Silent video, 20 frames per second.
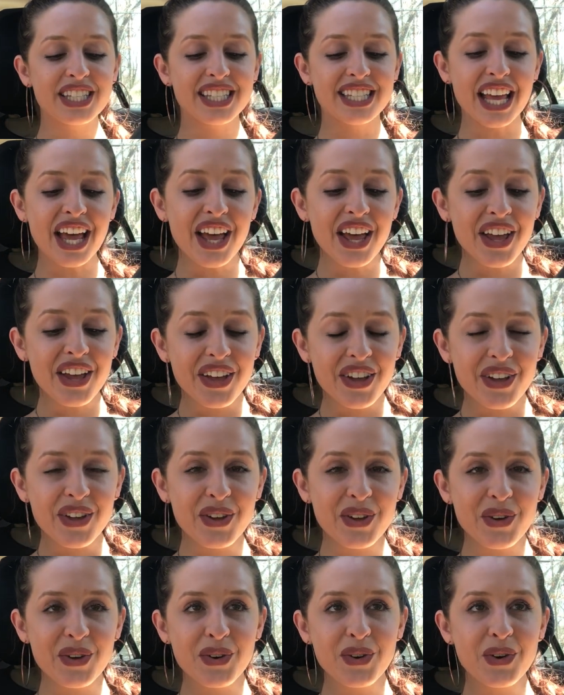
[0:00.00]

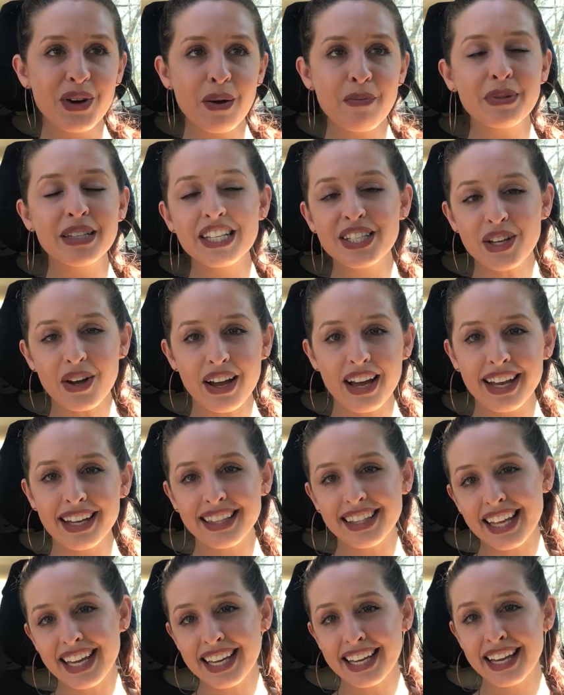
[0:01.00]
So, please go ahead,
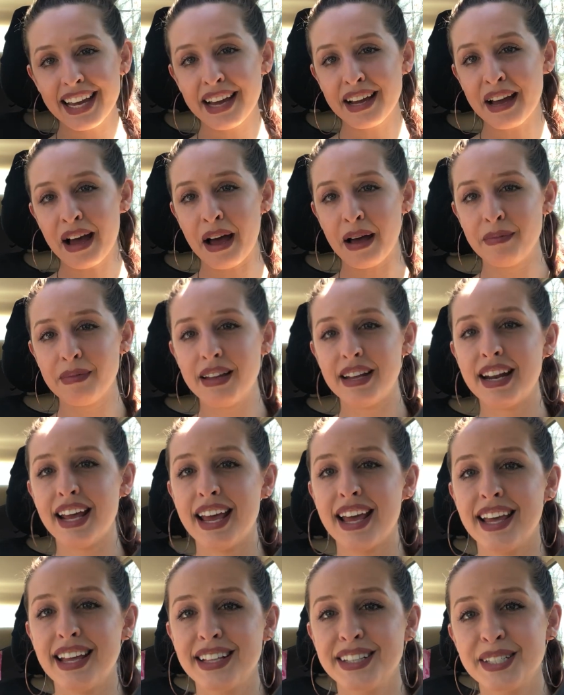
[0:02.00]
like, comment,
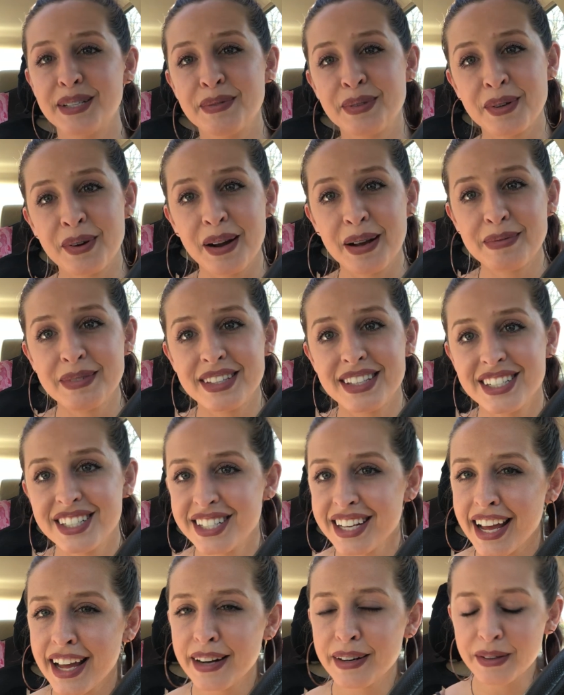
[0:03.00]
and subscribe to the
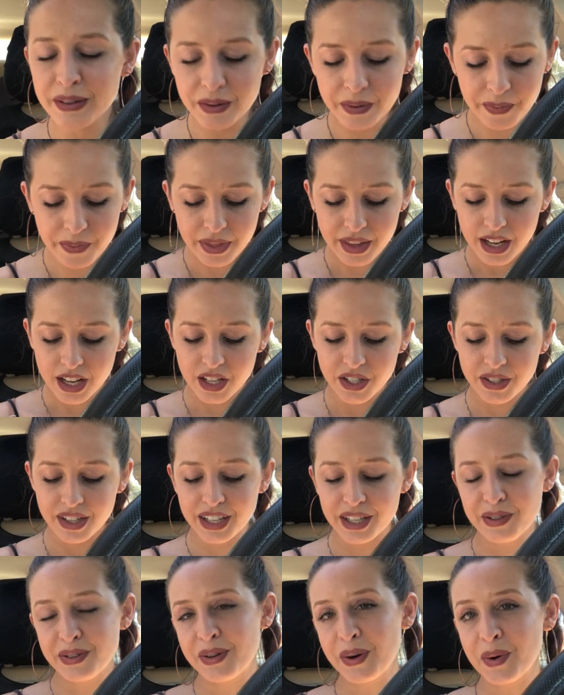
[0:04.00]
channel so
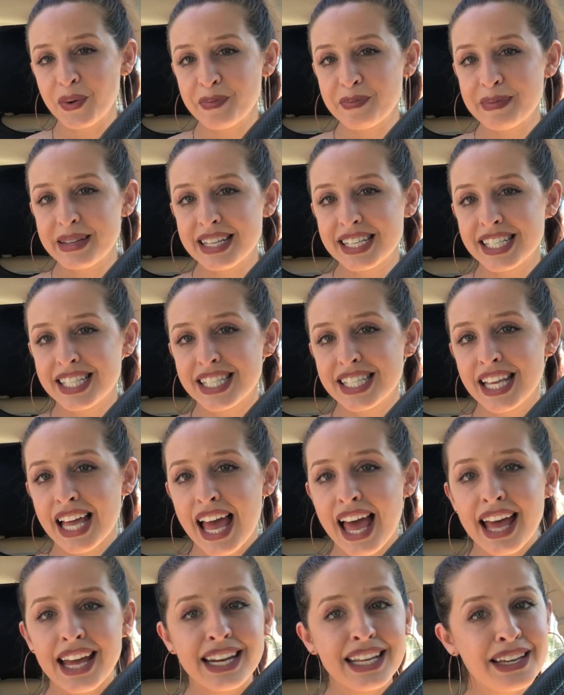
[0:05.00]
that you don't miss
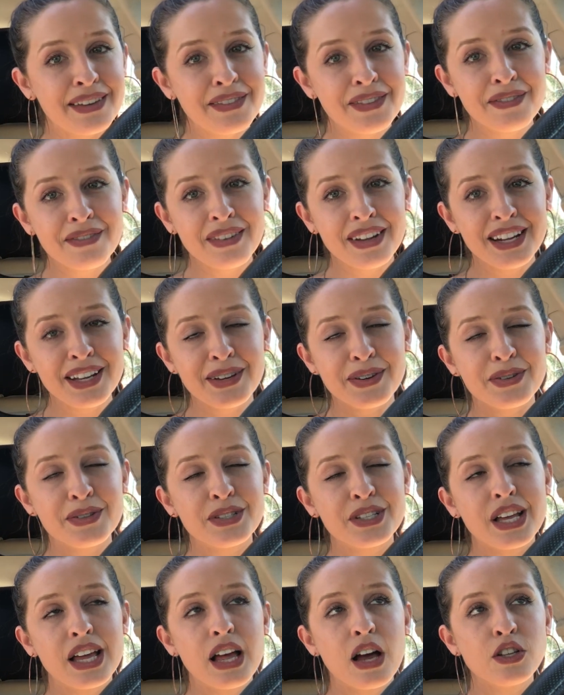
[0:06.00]
any of the
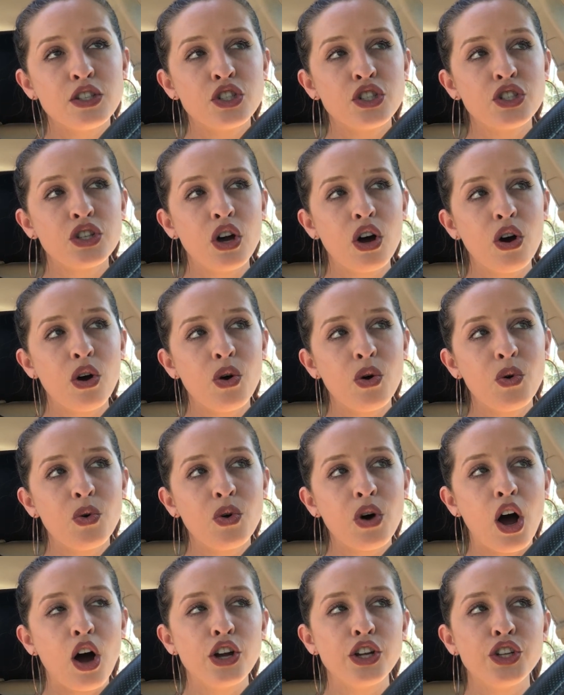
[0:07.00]
videos.
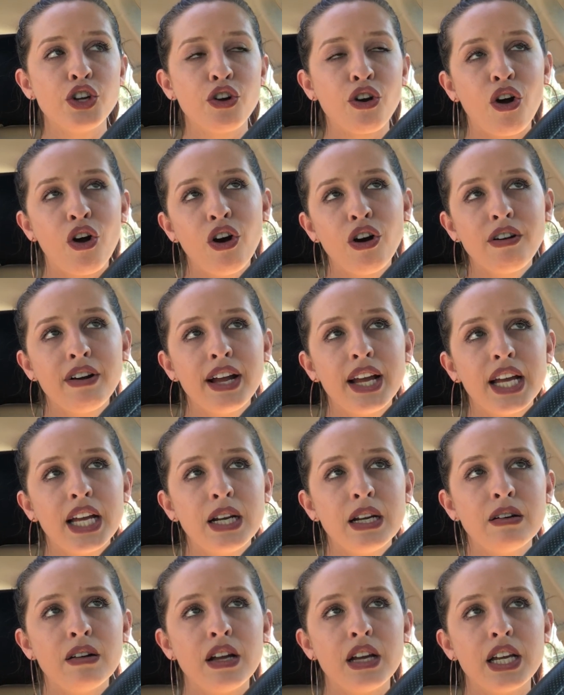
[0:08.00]
So, your
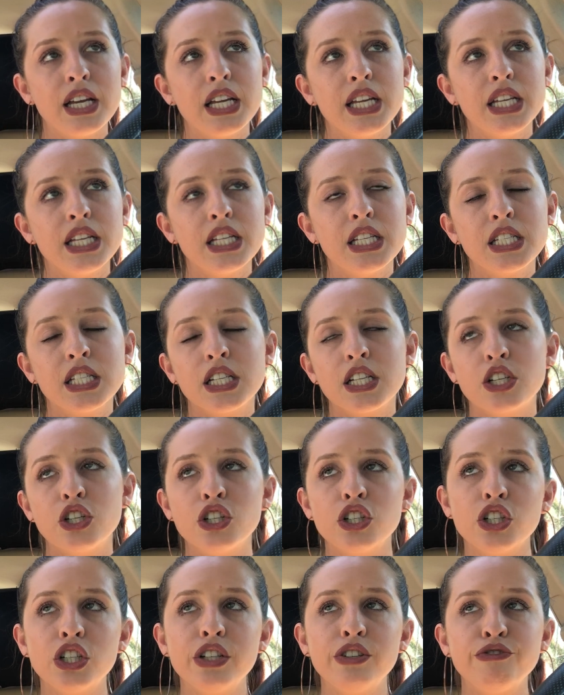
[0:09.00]
RN is
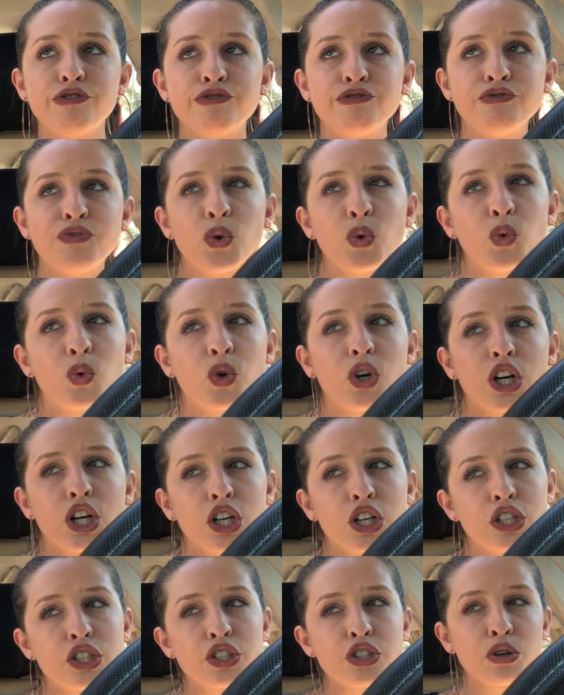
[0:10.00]
good
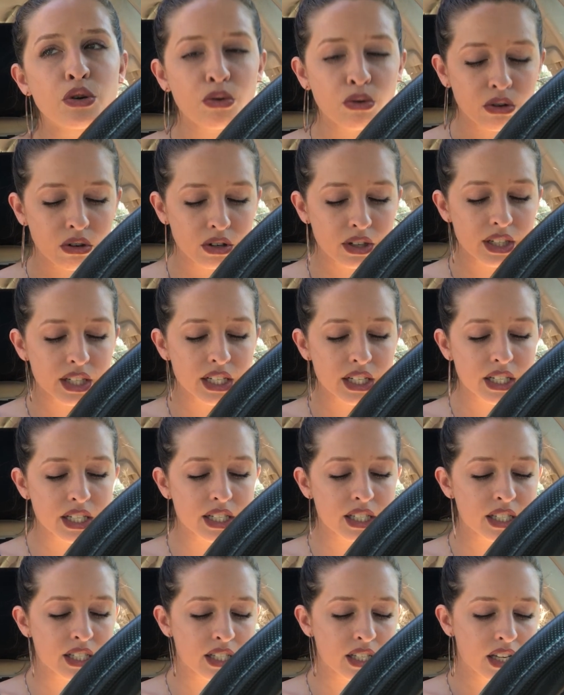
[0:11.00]
for
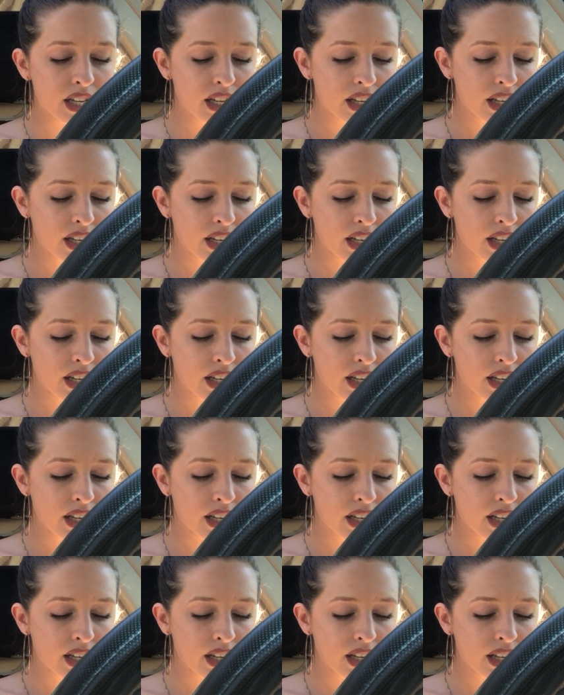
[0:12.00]
Taurus.